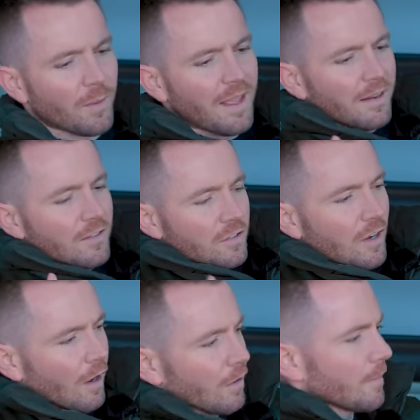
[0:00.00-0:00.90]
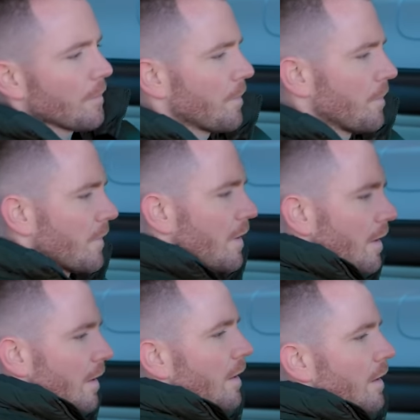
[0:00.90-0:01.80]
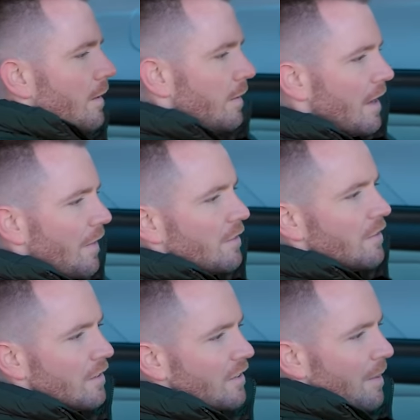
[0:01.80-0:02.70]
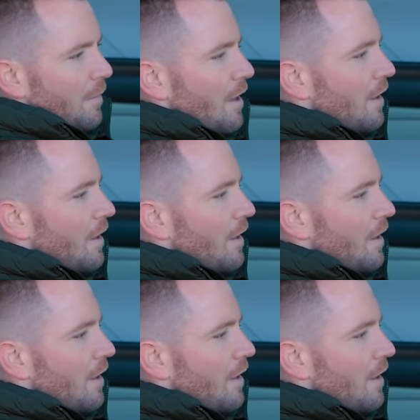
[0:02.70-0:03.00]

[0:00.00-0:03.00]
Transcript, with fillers: that we had in stock, yeah, this is the same.